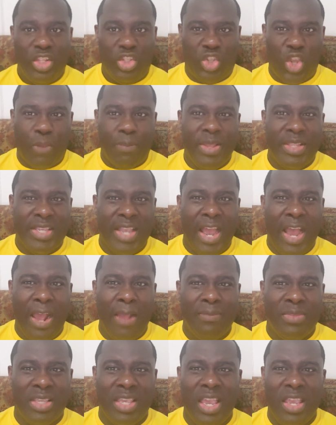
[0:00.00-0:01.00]
Took me
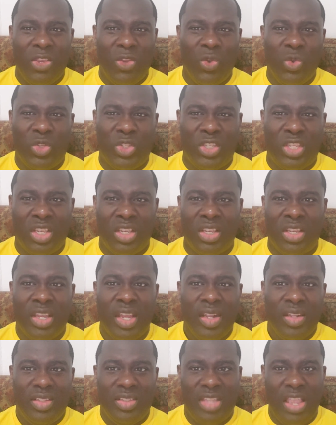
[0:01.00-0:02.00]
time to get used
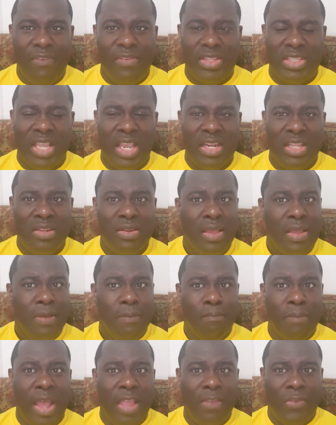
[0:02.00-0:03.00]
to David Tennant,
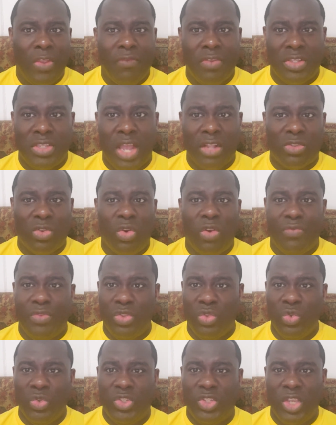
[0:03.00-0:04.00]
my favorite doctor of
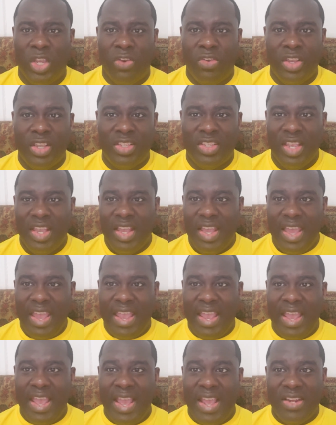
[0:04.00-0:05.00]
the new series,
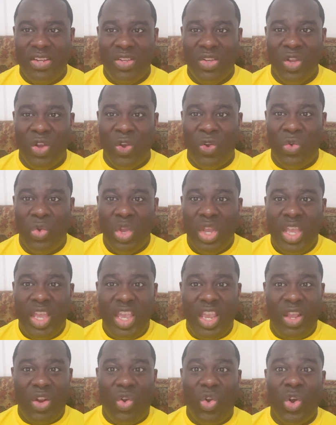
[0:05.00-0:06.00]
and, you know,
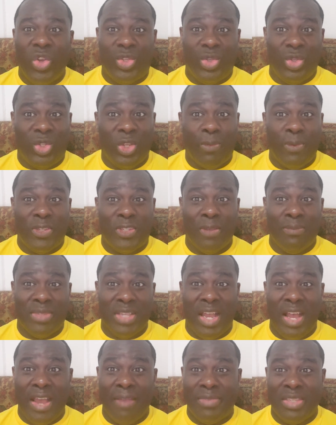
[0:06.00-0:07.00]
it also took me some
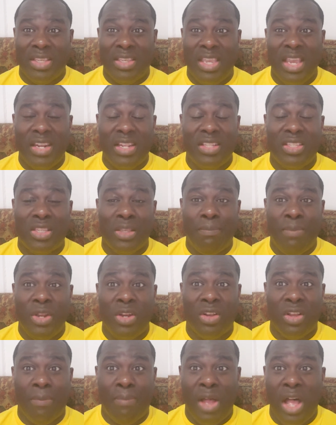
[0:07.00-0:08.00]
time to get into
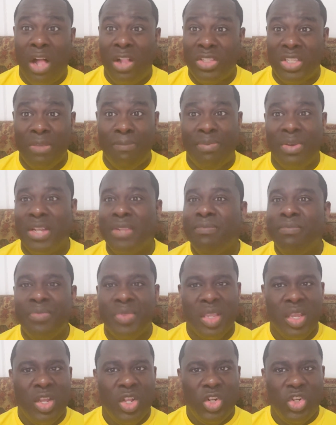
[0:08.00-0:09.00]
Peter Capaldi, but
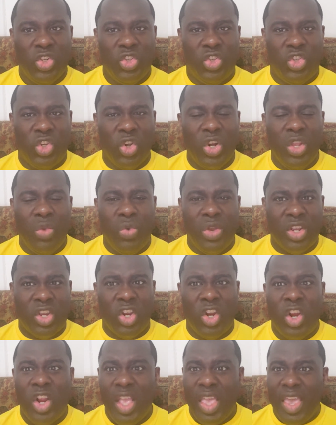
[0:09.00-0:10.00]
Jodie
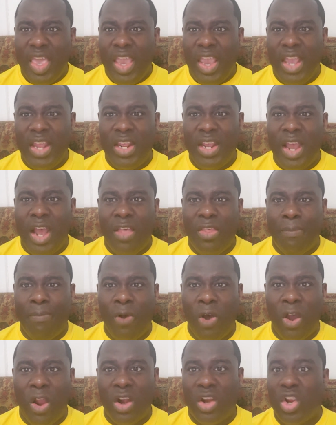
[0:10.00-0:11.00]
Whittaker hit out of
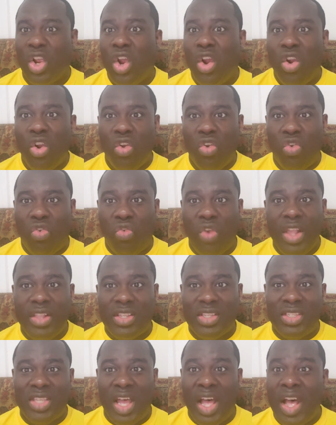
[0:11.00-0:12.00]
the park.
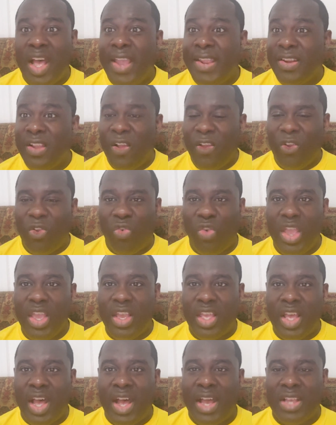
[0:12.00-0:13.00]
Great design,
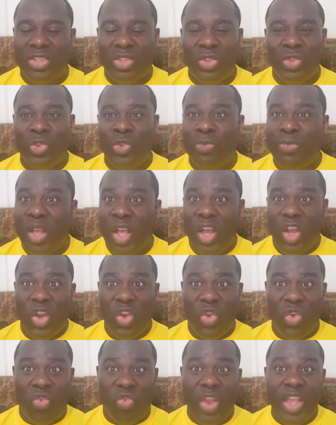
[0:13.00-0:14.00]
great costume,
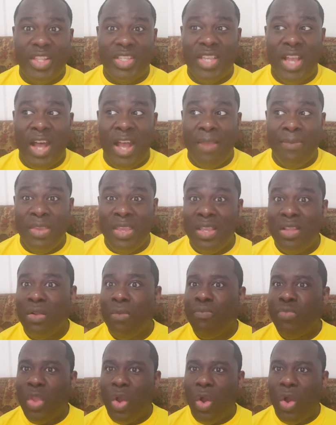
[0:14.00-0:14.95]
great timing,